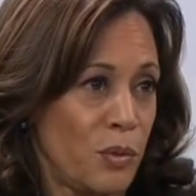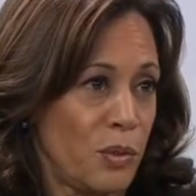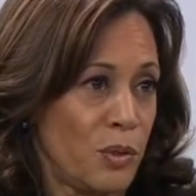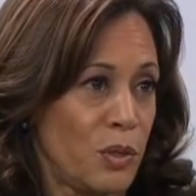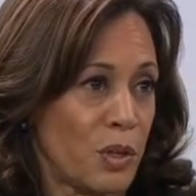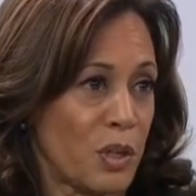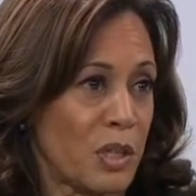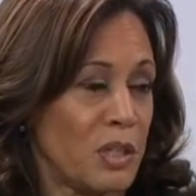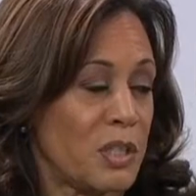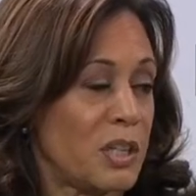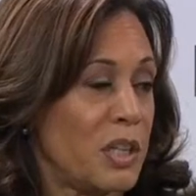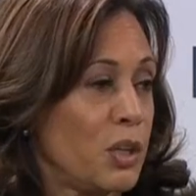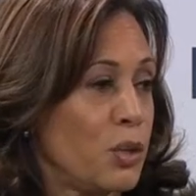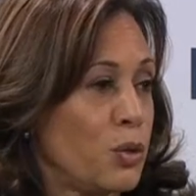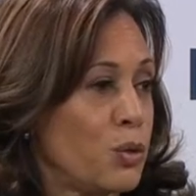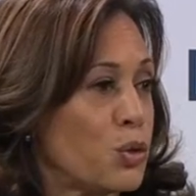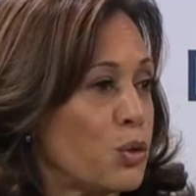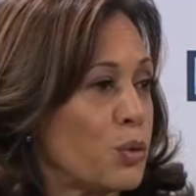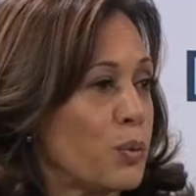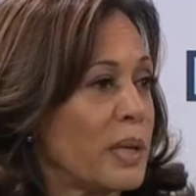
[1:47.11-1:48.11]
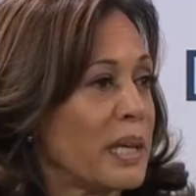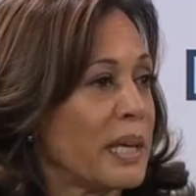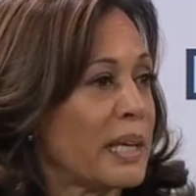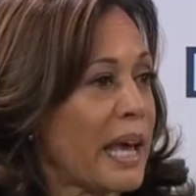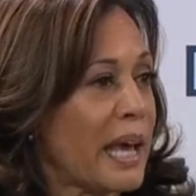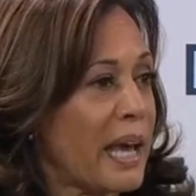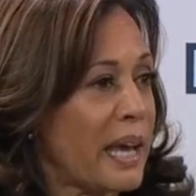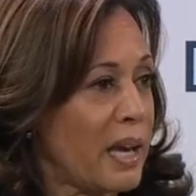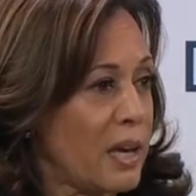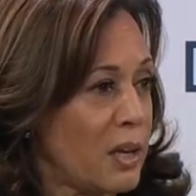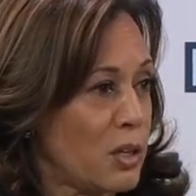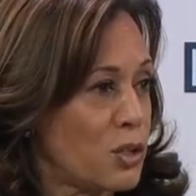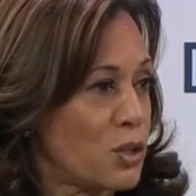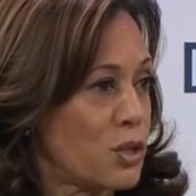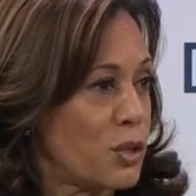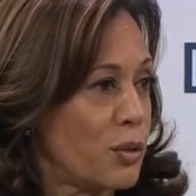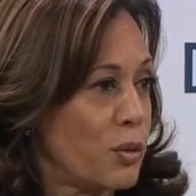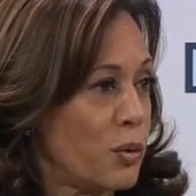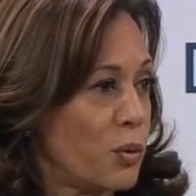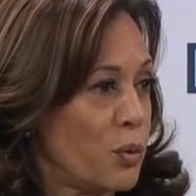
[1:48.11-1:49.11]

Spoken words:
to continue to engage